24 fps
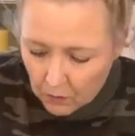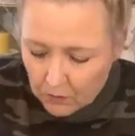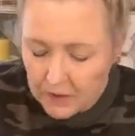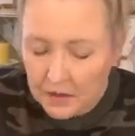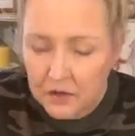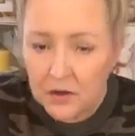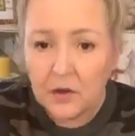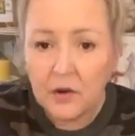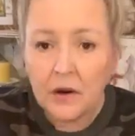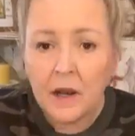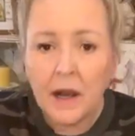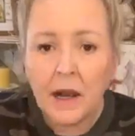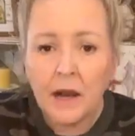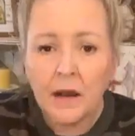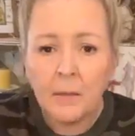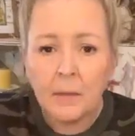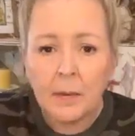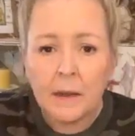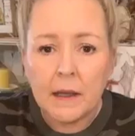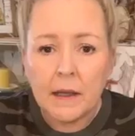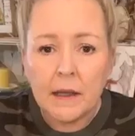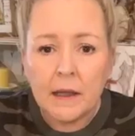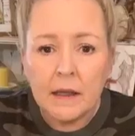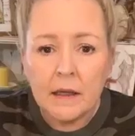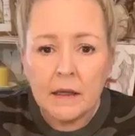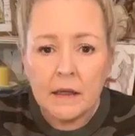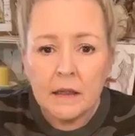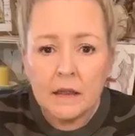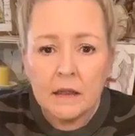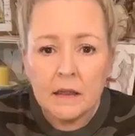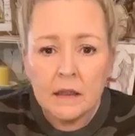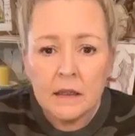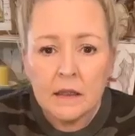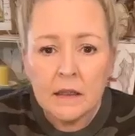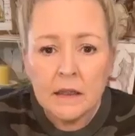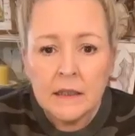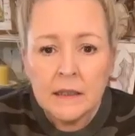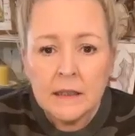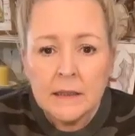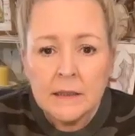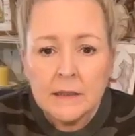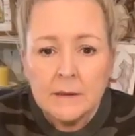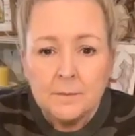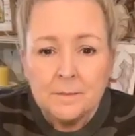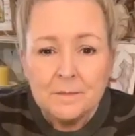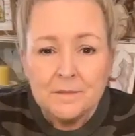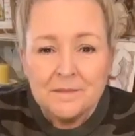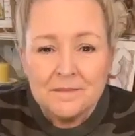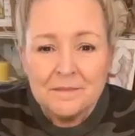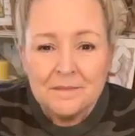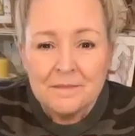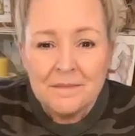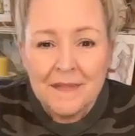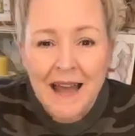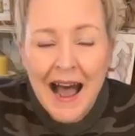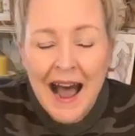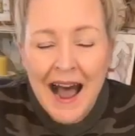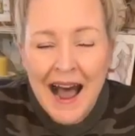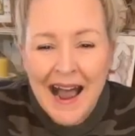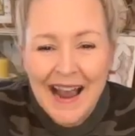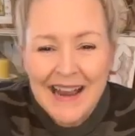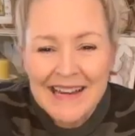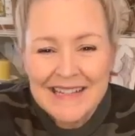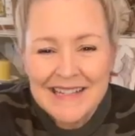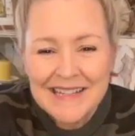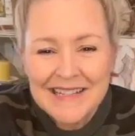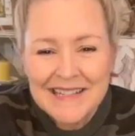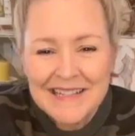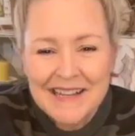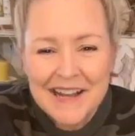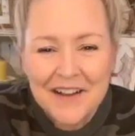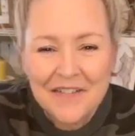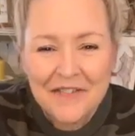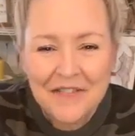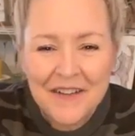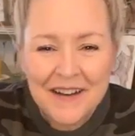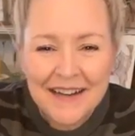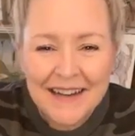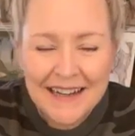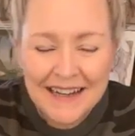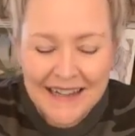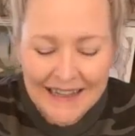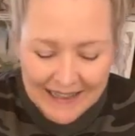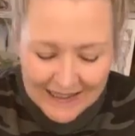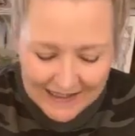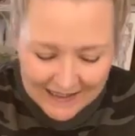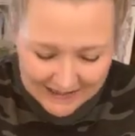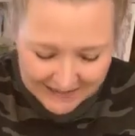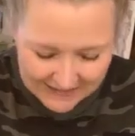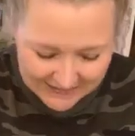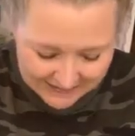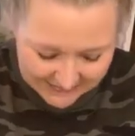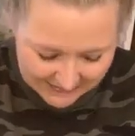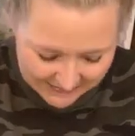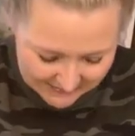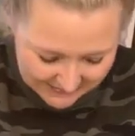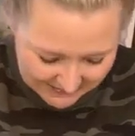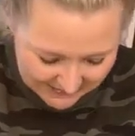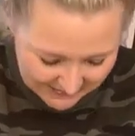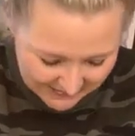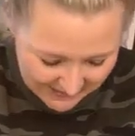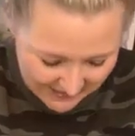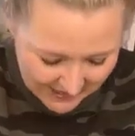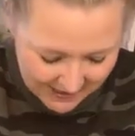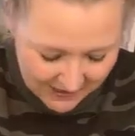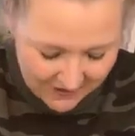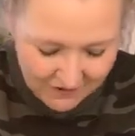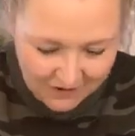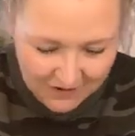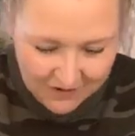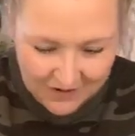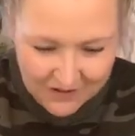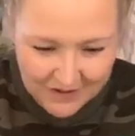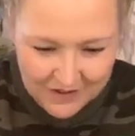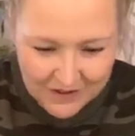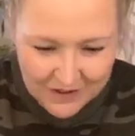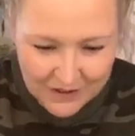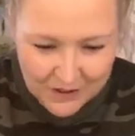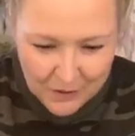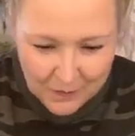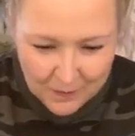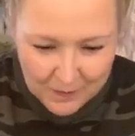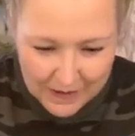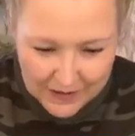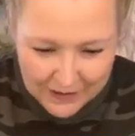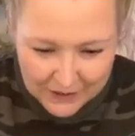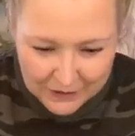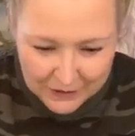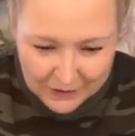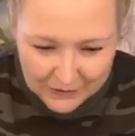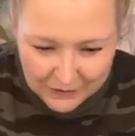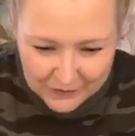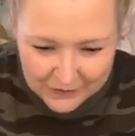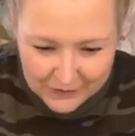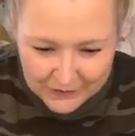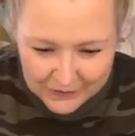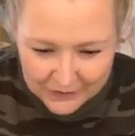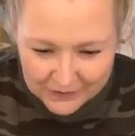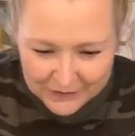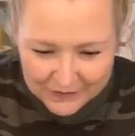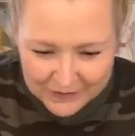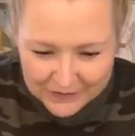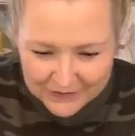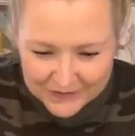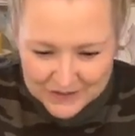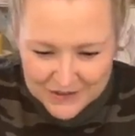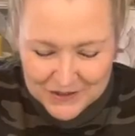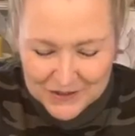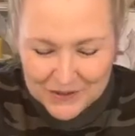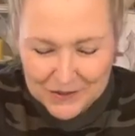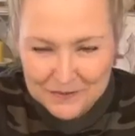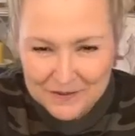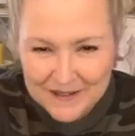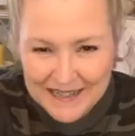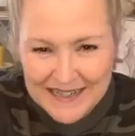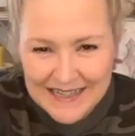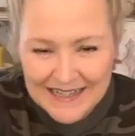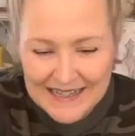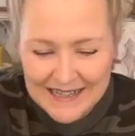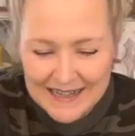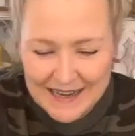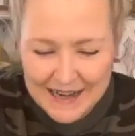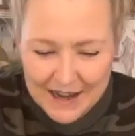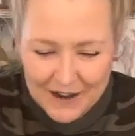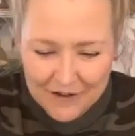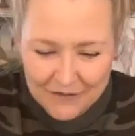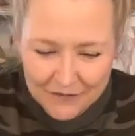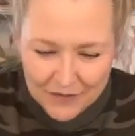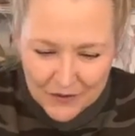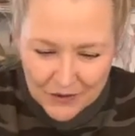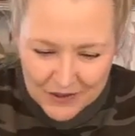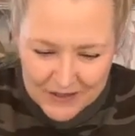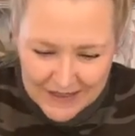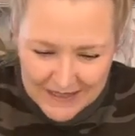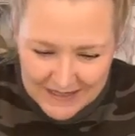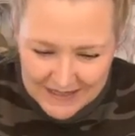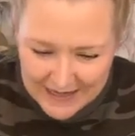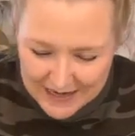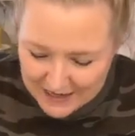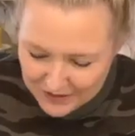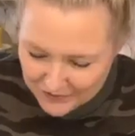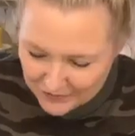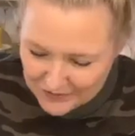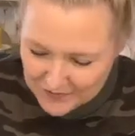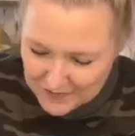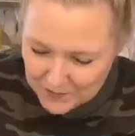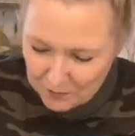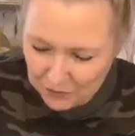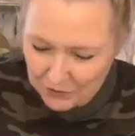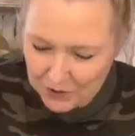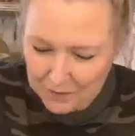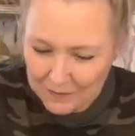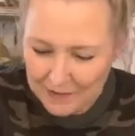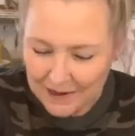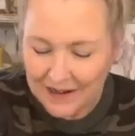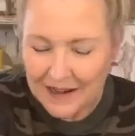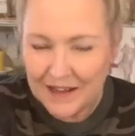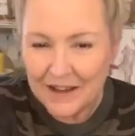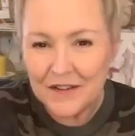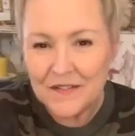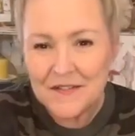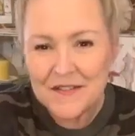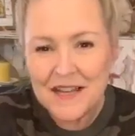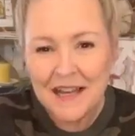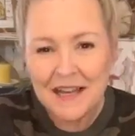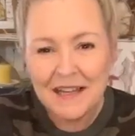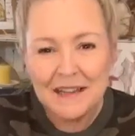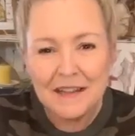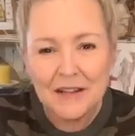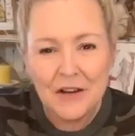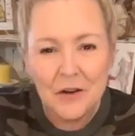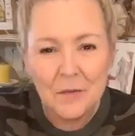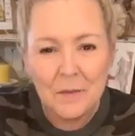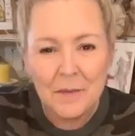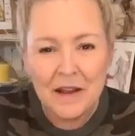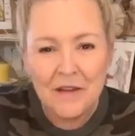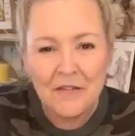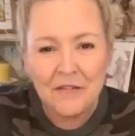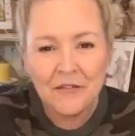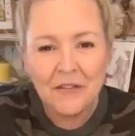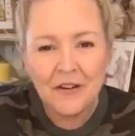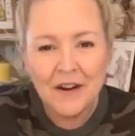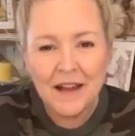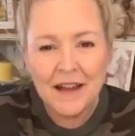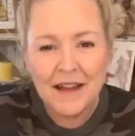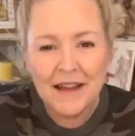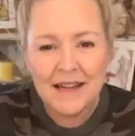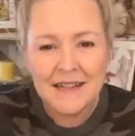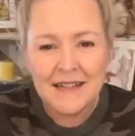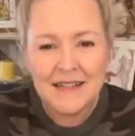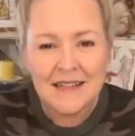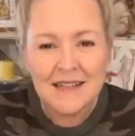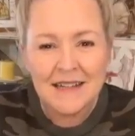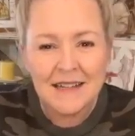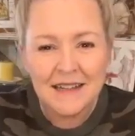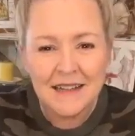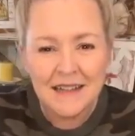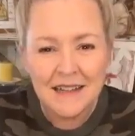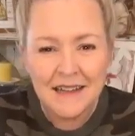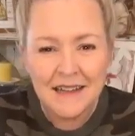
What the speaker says: with your hubby. Hi, Stephanie. How are you, my girl? Teresa, Forest Acres Primitives. Hello, my friend.